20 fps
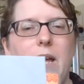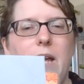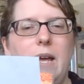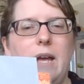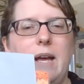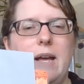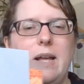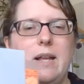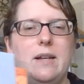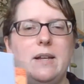
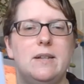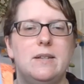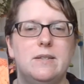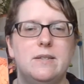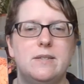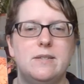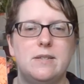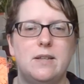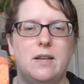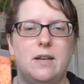
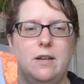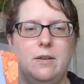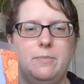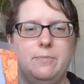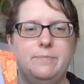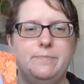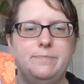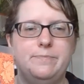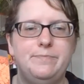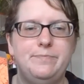and
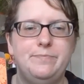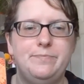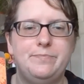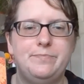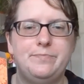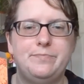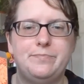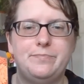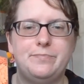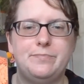I'm
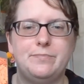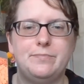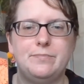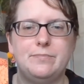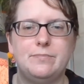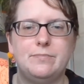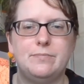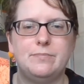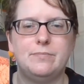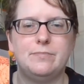
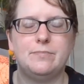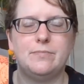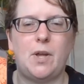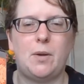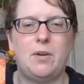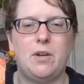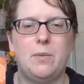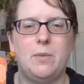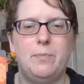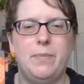
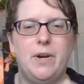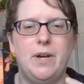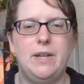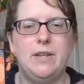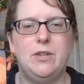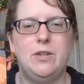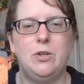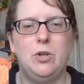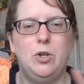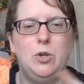going to
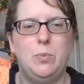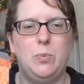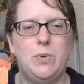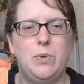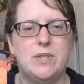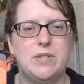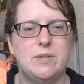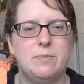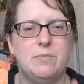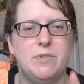bind the hoop
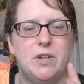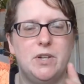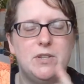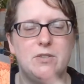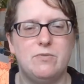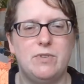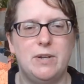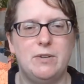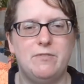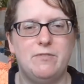with some
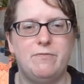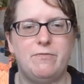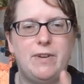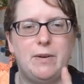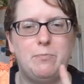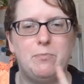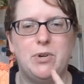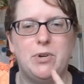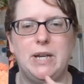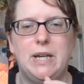nice red
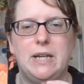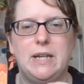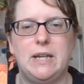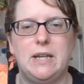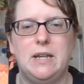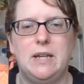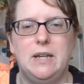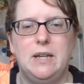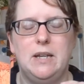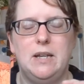
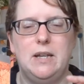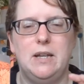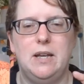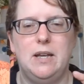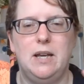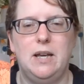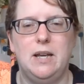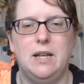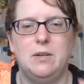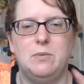fabric
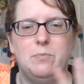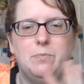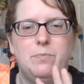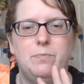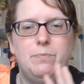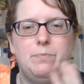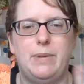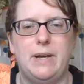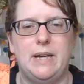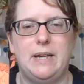and
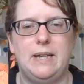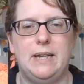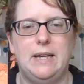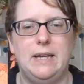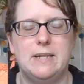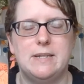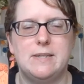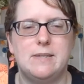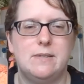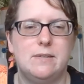back
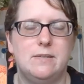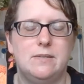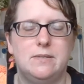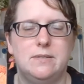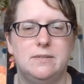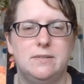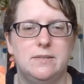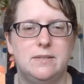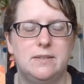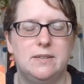it,
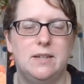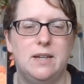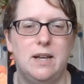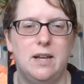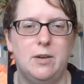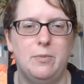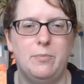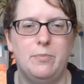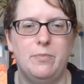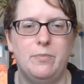
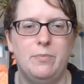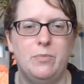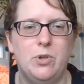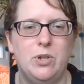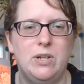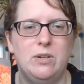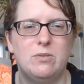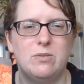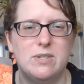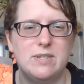and
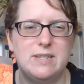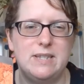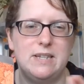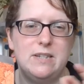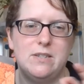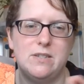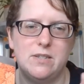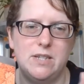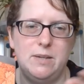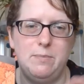put a little
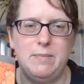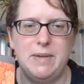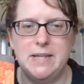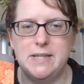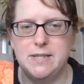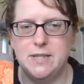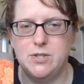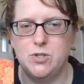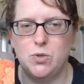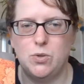stitchy
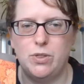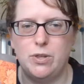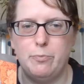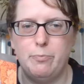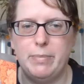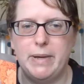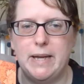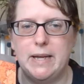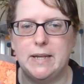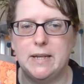message on the
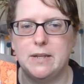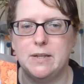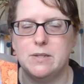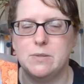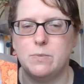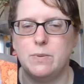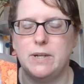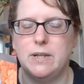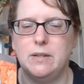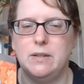back
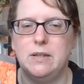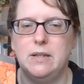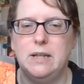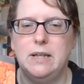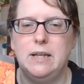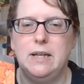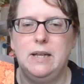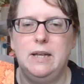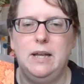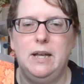as well,
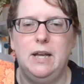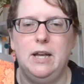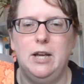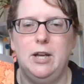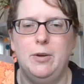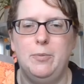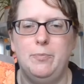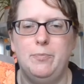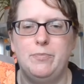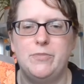
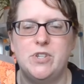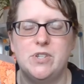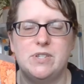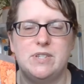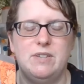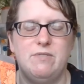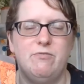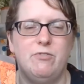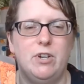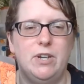
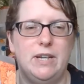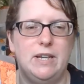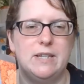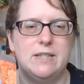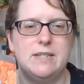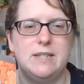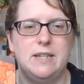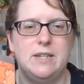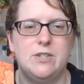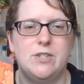just in running
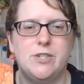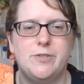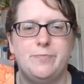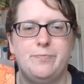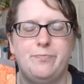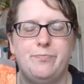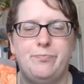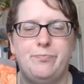stitch.